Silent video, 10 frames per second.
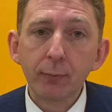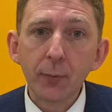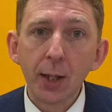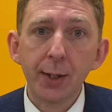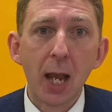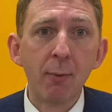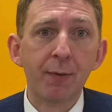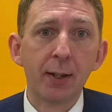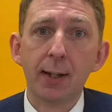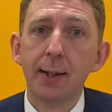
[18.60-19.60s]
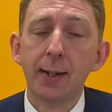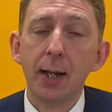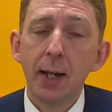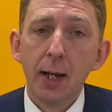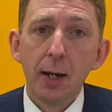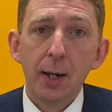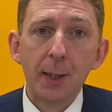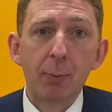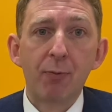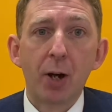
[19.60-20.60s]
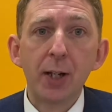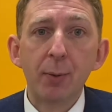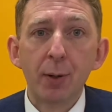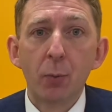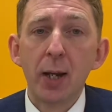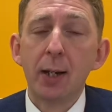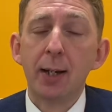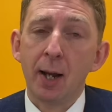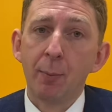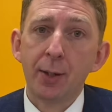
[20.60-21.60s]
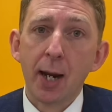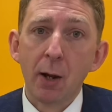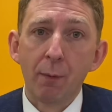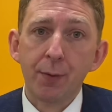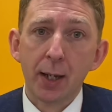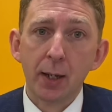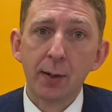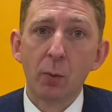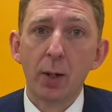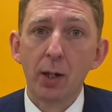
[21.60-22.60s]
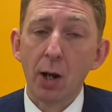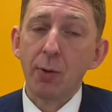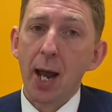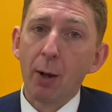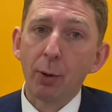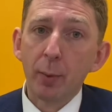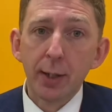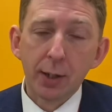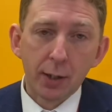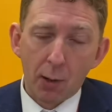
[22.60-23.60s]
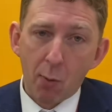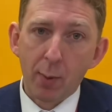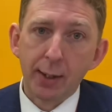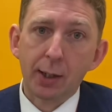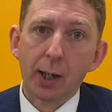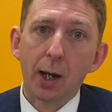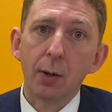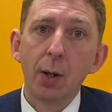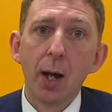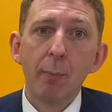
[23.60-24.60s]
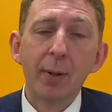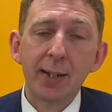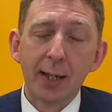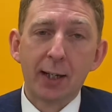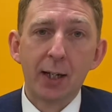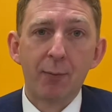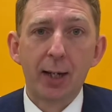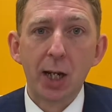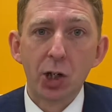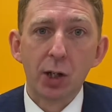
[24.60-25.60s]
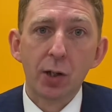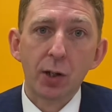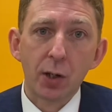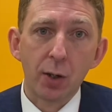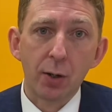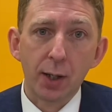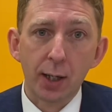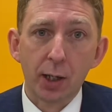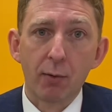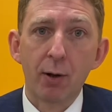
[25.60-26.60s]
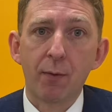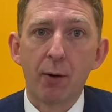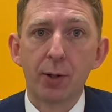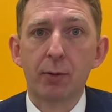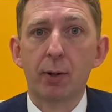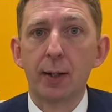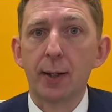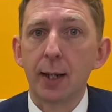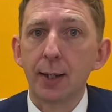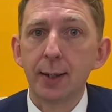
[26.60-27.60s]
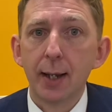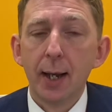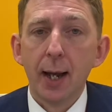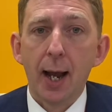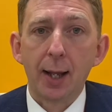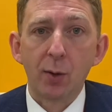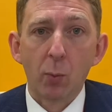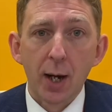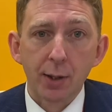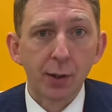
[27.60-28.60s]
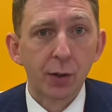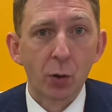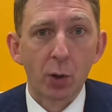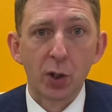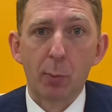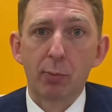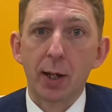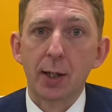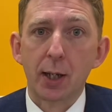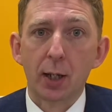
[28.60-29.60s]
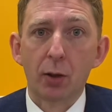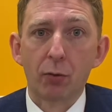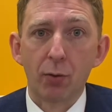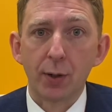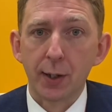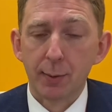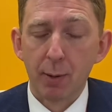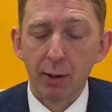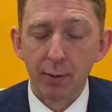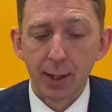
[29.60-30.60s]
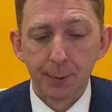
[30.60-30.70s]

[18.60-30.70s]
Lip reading: The aim of this letter is to provide you with a weekly update of things that we know now that we didn't know a week ago, particularly in relation to the coronavirus crisis and the way that the school is operating through this period.